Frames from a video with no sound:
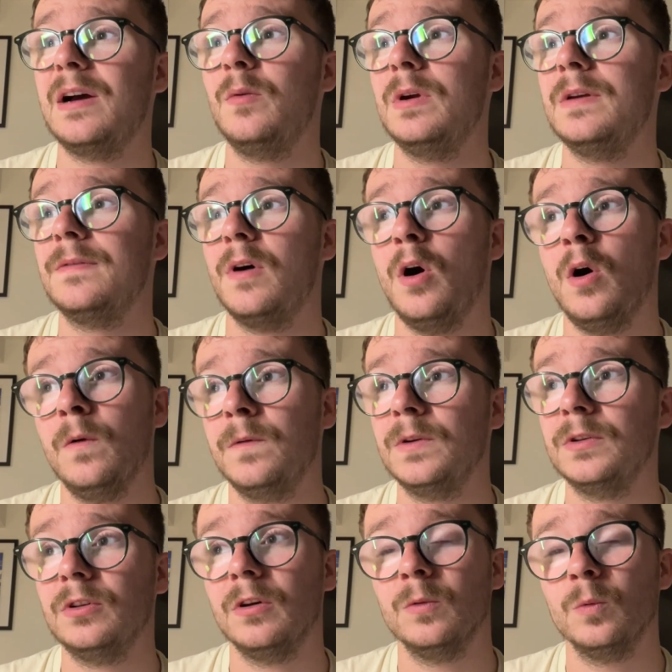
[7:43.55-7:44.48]
We've
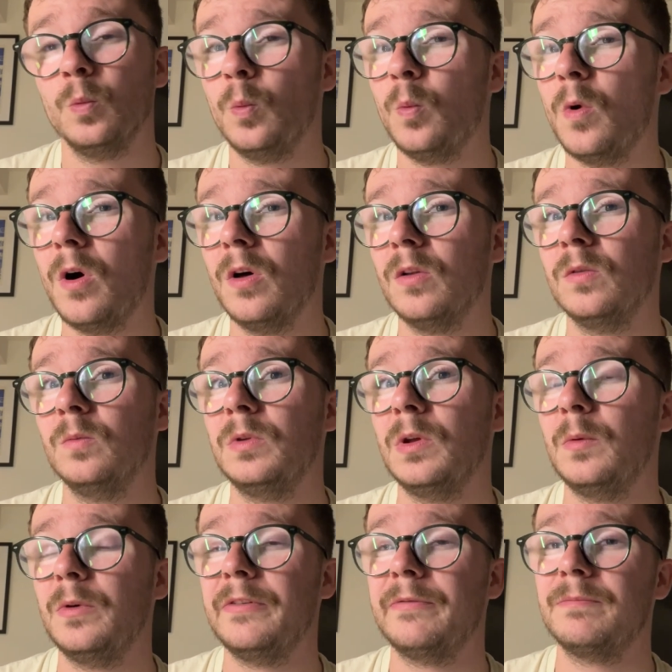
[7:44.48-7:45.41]
offered on one that
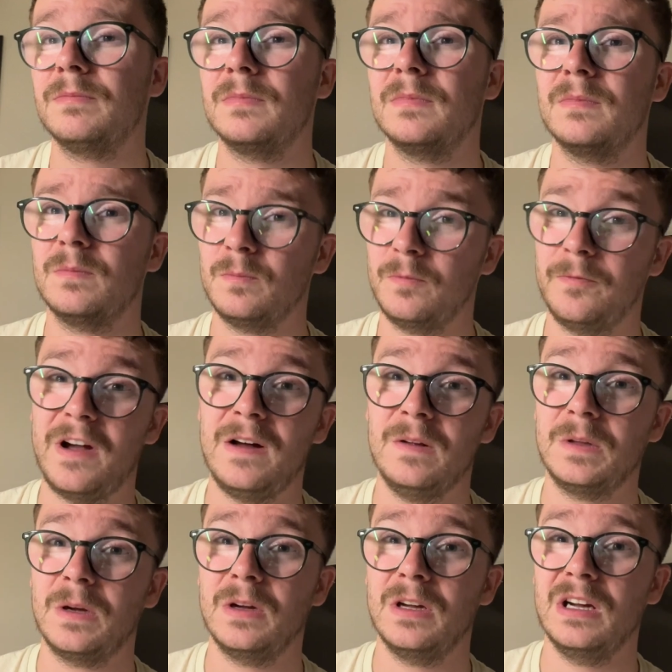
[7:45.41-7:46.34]
we've found
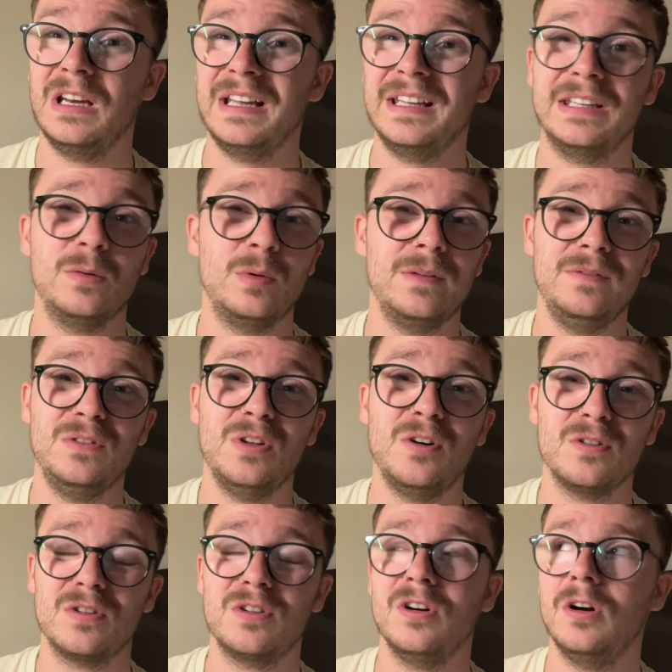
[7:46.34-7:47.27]
out earlier that we've
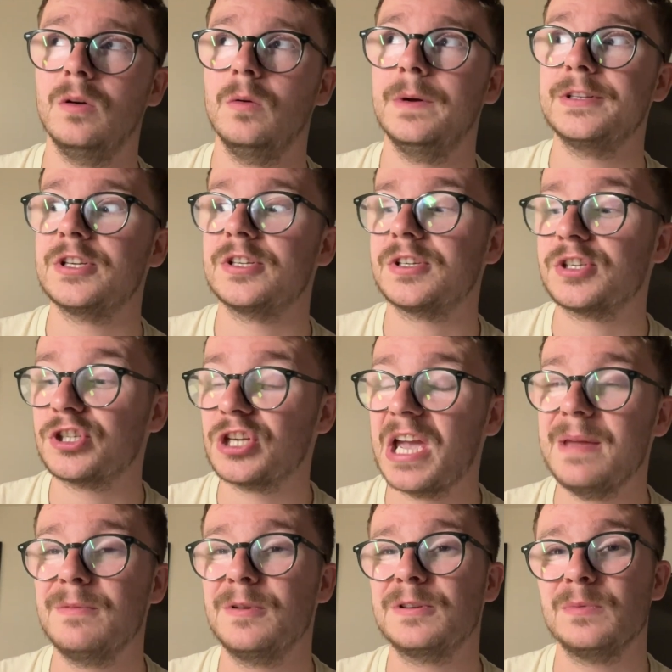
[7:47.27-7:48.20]
not got, which is a
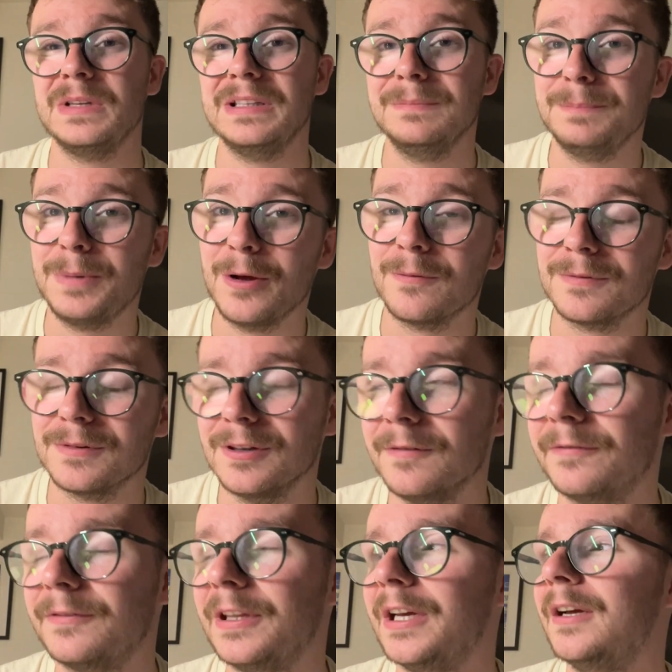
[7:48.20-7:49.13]
shame because we both
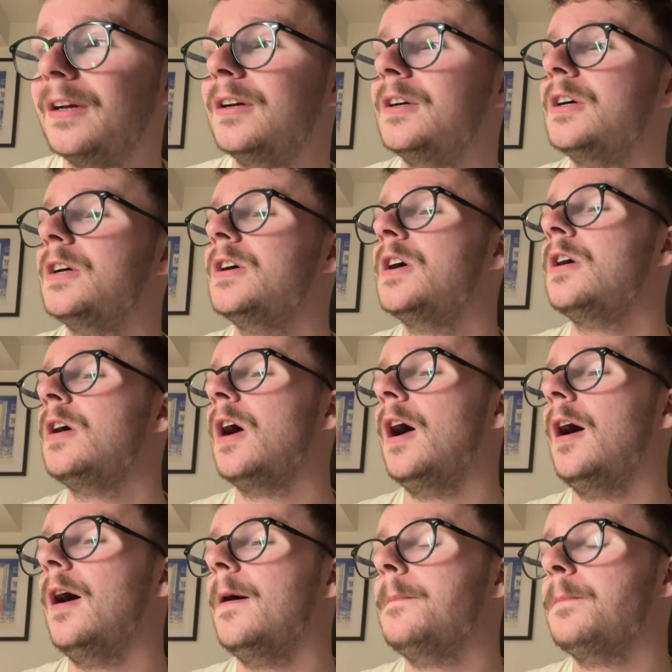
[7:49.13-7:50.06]
loved it.
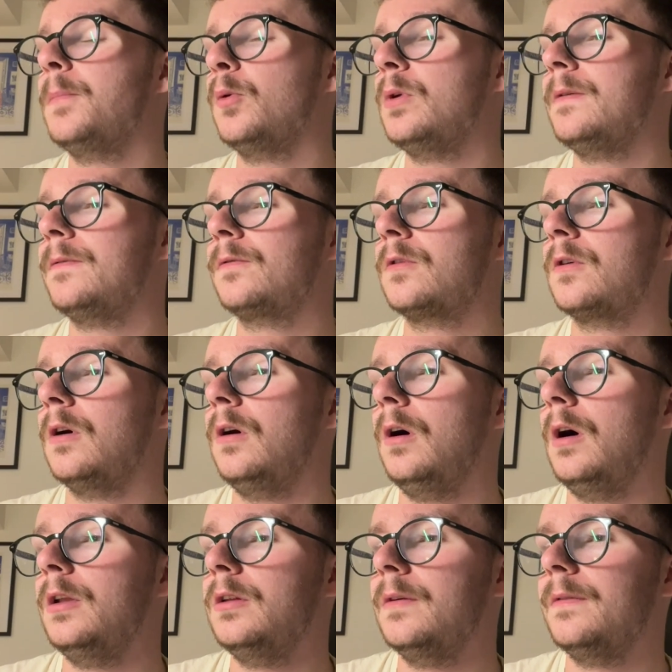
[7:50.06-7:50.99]
But we've got
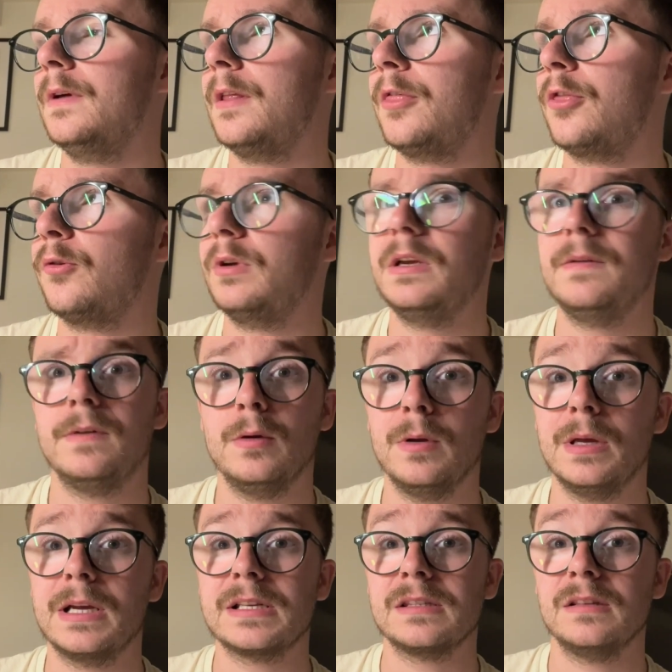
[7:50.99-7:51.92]
another 3
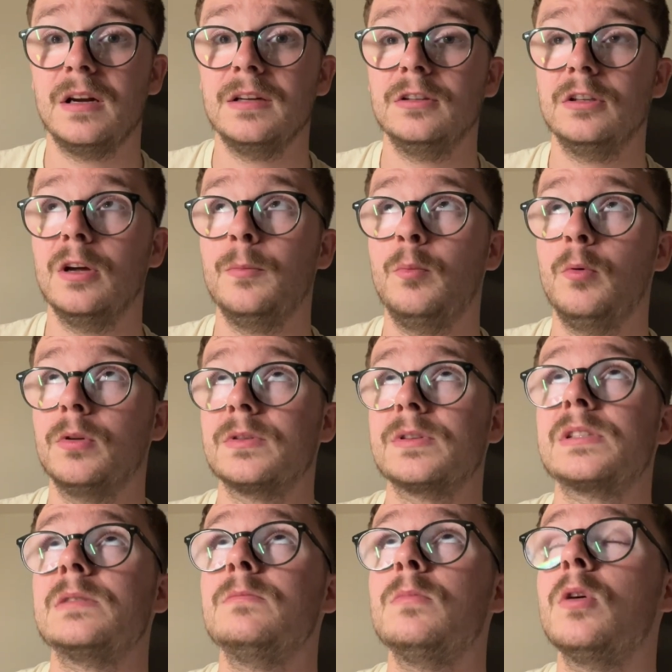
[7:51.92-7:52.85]
viewings lined up, one's
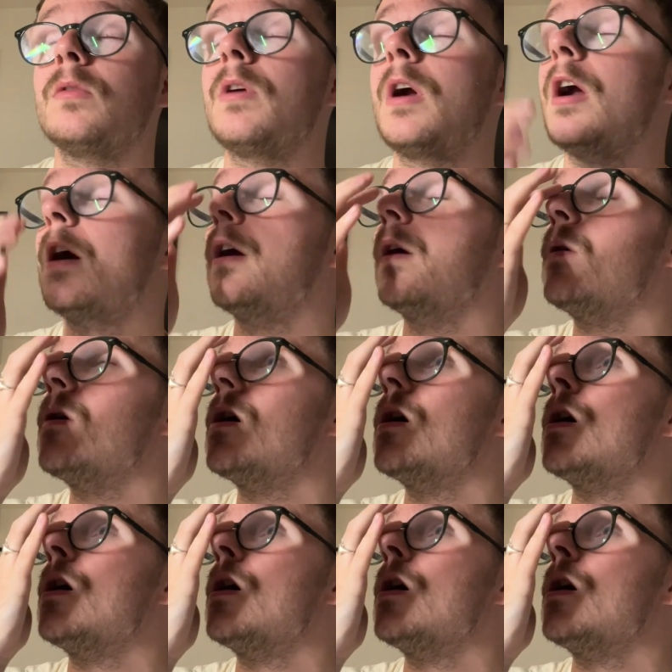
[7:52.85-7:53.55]
tomorrow.